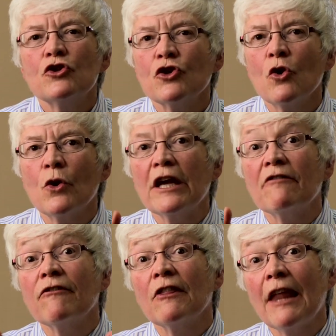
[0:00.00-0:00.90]
So
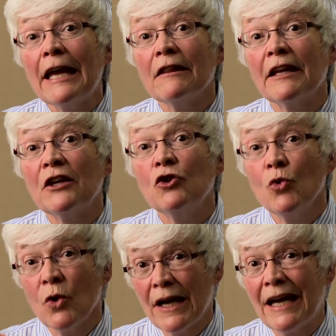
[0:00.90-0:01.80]
if lately
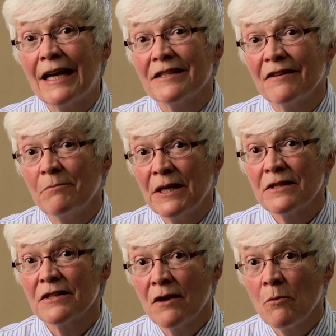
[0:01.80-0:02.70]
your hands have
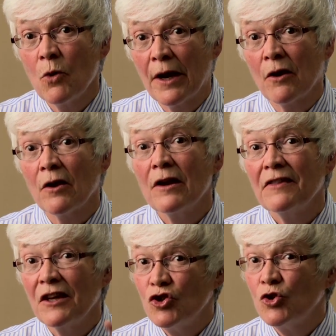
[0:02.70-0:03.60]
been somewhere
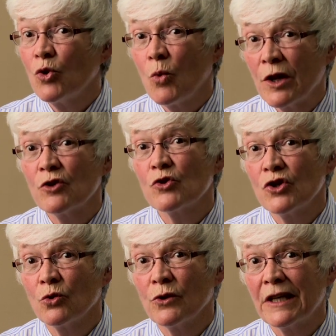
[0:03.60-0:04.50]
that you don't want your
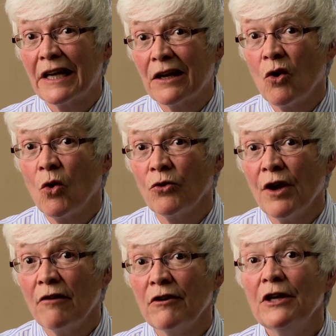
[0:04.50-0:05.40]
children to get a hold
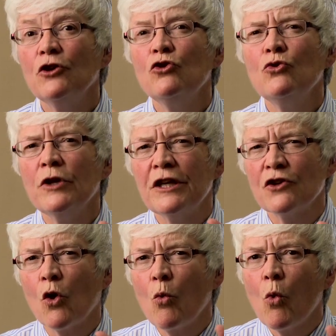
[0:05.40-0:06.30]
of, you
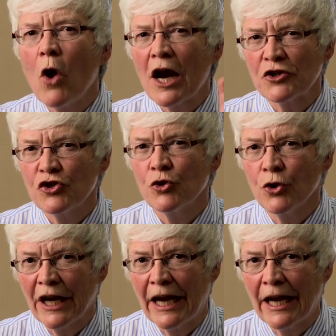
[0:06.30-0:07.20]
need to wash
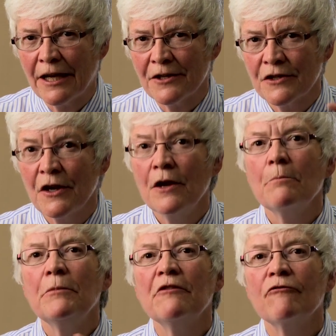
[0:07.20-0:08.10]
your hands
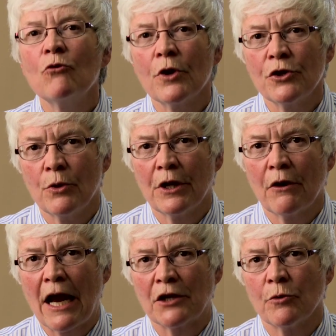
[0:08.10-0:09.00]
before you
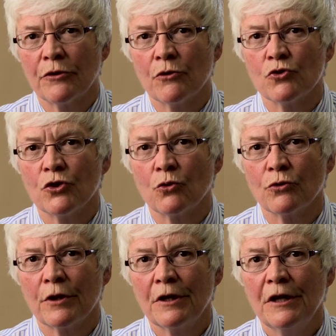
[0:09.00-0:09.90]
interact with your
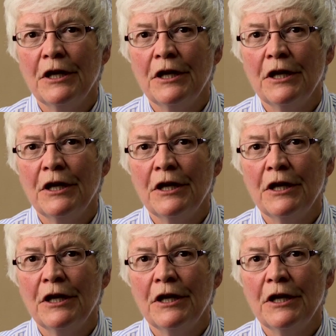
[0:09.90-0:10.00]
children.